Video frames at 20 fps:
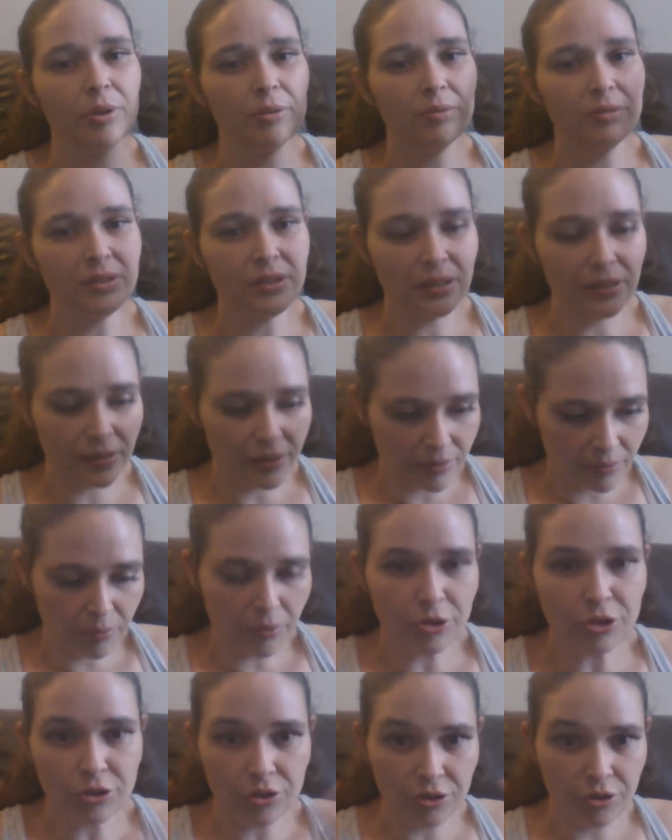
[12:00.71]
I was like, I
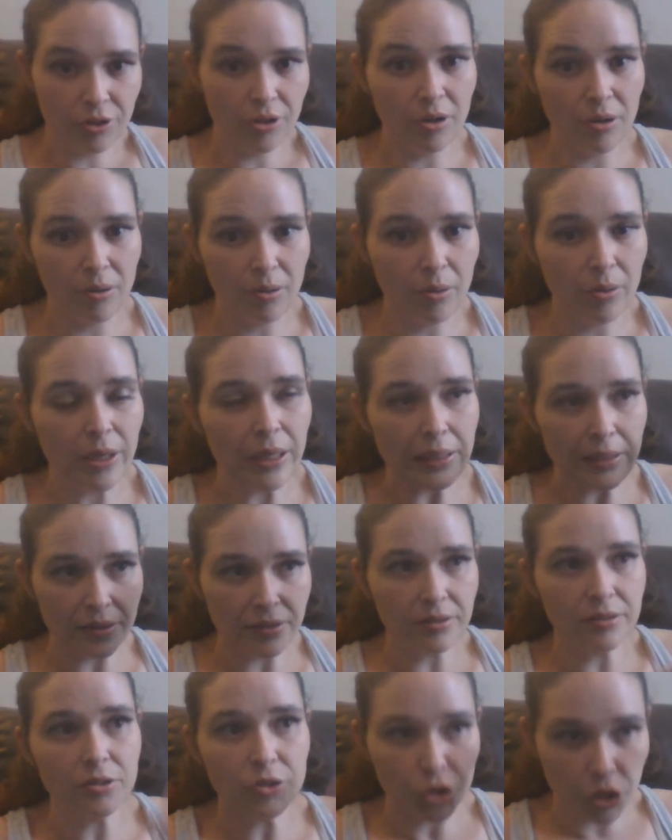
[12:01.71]
want you to know, okay,
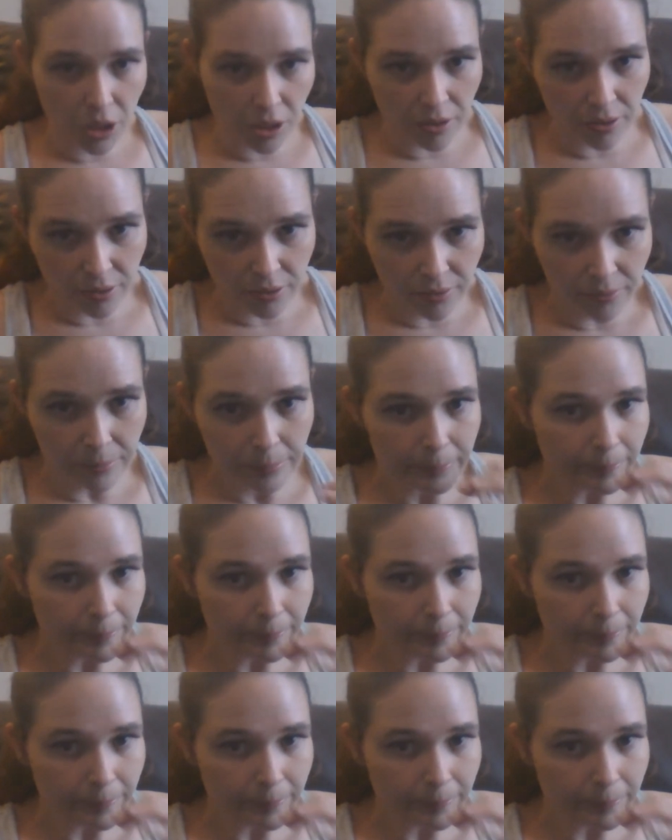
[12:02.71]
this is chocolate.